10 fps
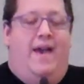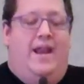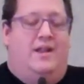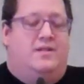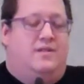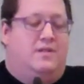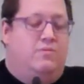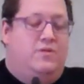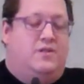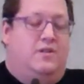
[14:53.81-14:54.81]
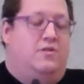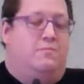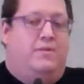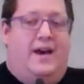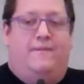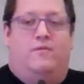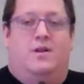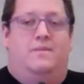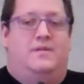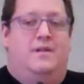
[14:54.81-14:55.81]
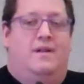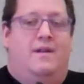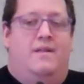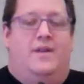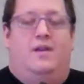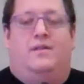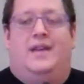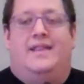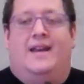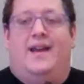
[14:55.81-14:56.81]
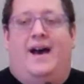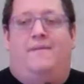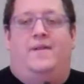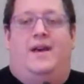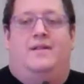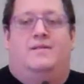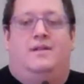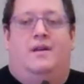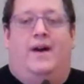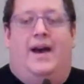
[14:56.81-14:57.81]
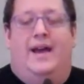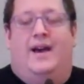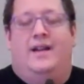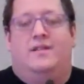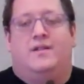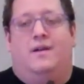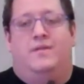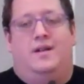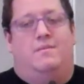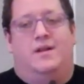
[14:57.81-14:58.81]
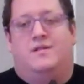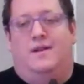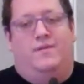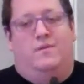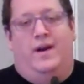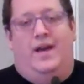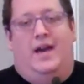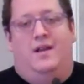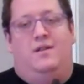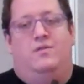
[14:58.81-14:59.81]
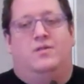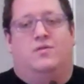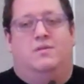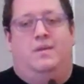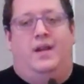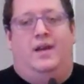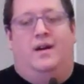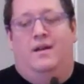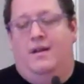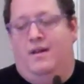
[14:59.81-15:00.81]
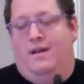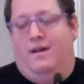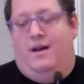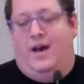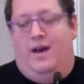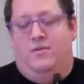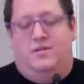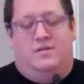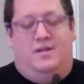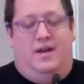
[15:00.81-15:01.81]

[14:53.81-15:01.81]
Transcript: And it's through certain platforms that you get that confidence. You know, I discovered it a much different way. I didn't use social media. I would just